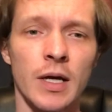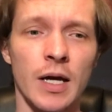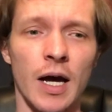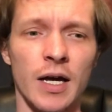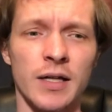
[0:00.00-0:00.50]

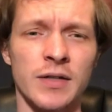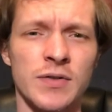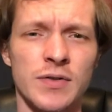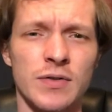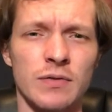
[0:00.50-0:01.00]

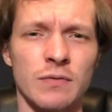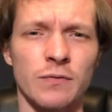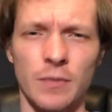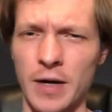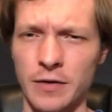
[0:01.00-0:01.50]
It's,
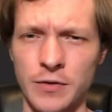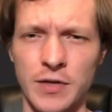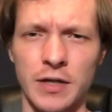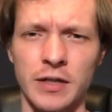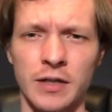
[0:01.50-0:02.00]
from my
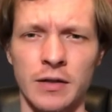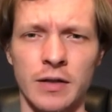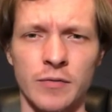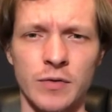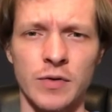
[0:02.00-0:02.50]
understanding,
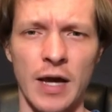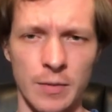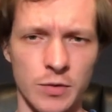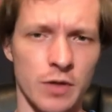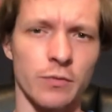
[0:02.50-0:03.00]
it was
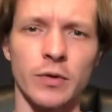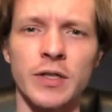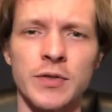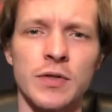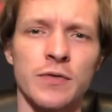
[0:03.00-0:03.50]
Amazon
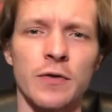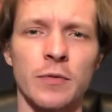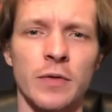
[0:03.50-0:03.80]
released this film.